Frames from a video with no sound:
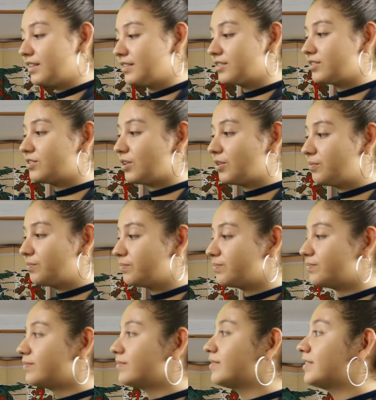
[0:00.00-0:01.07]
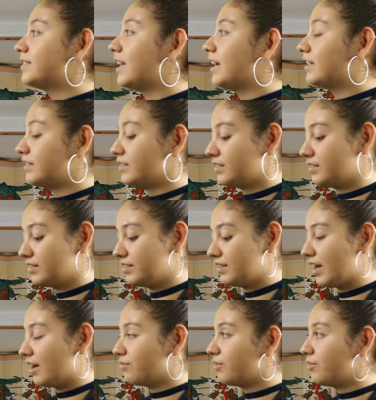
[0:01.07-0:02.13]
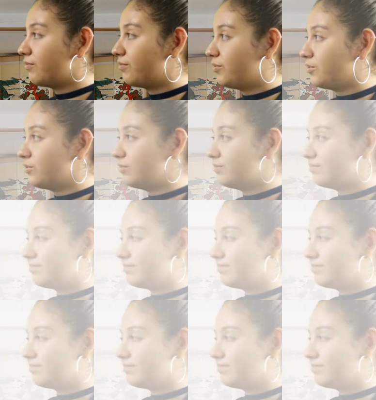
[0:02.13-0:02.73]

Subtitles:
So that is that review.